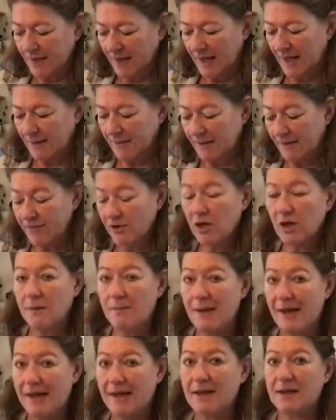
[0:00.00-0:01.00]
And I'm even going to
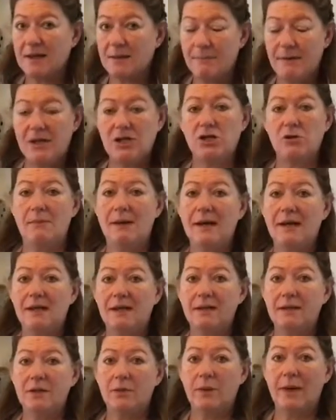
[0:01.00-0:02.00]
make the
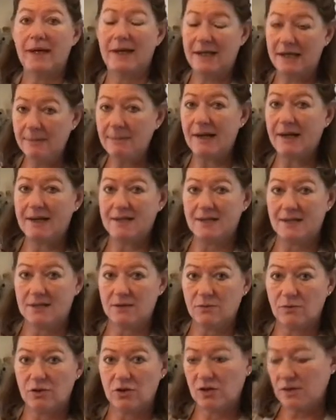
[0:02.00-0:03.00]
bechamel the way he makes it,
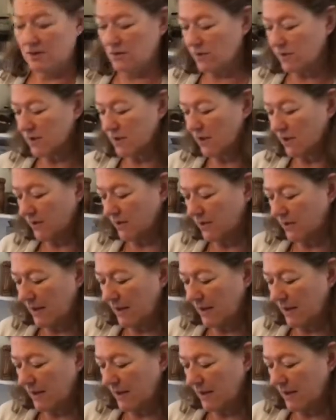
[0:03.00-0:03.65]
which is also